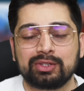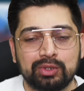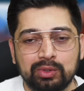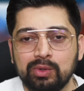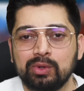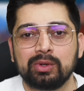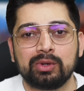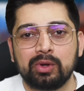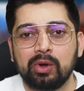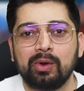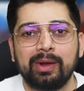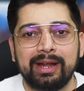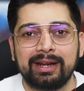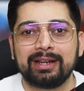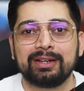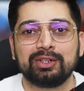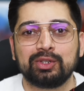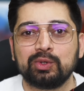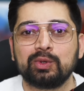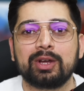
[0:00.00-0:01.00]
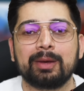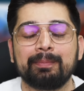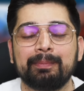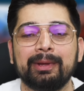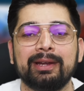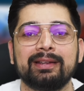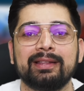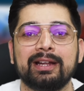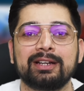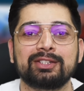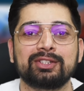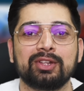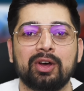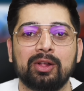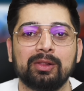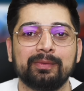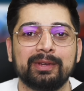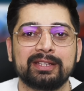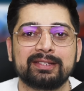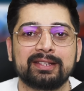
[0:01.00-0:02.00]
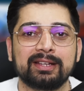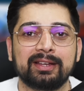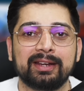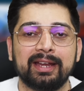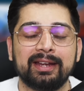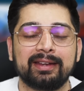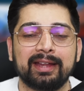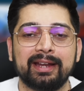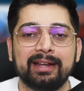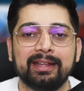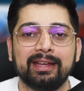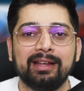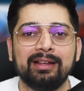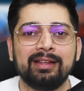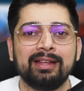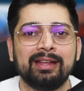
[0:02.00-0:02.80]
Do go ahead and do compare. That's always the great idea.